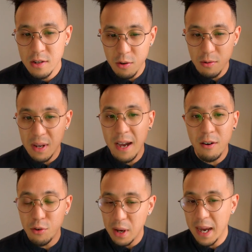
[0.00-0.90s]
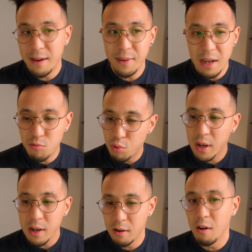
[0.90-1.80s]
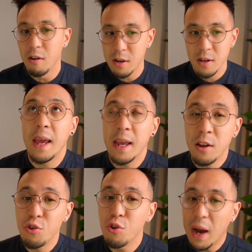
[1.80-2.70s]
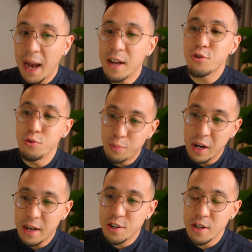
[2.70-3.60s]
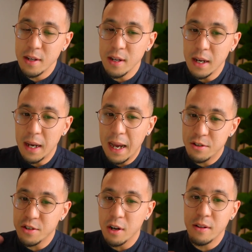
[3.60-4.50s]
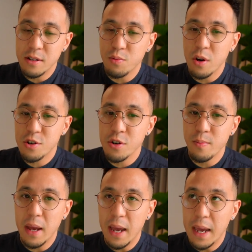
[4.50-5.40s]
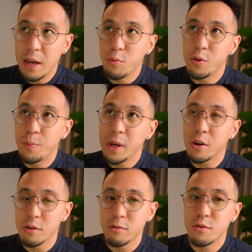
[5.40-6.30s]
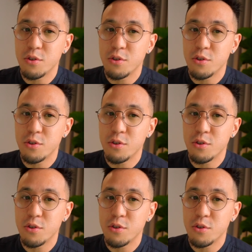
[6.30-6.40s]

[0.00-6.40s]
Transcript: So now you have a running log in your actual brag sheet outside of this workshop, it would be cool